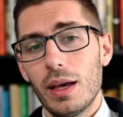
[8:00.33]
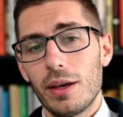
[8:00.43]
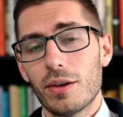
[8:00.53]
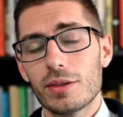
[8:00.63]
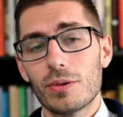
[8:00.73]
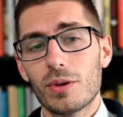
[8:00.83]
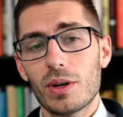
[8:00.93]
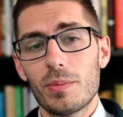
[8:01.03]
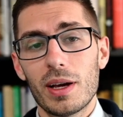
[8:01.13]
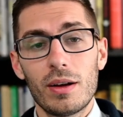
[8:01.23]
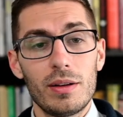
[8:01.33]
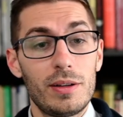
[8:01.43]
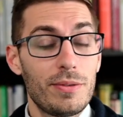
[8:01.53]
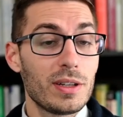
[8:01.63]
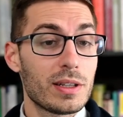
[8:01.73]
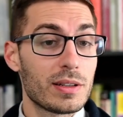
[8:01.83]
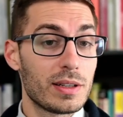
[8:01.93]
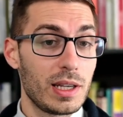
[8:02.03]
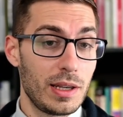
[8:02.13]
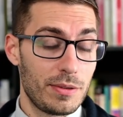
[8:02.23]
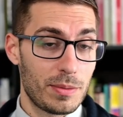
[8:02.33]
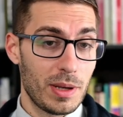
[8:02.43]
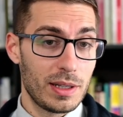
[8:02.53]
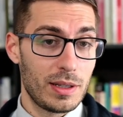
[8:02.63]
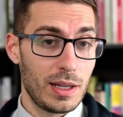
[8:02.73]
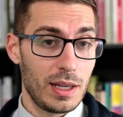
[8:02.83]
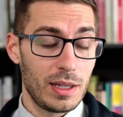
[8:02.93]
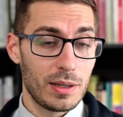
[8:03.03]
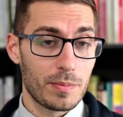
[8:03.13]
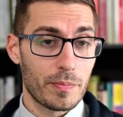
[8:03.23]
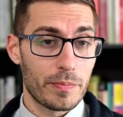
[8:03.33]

He also wrote about a deficiency of spontaneity,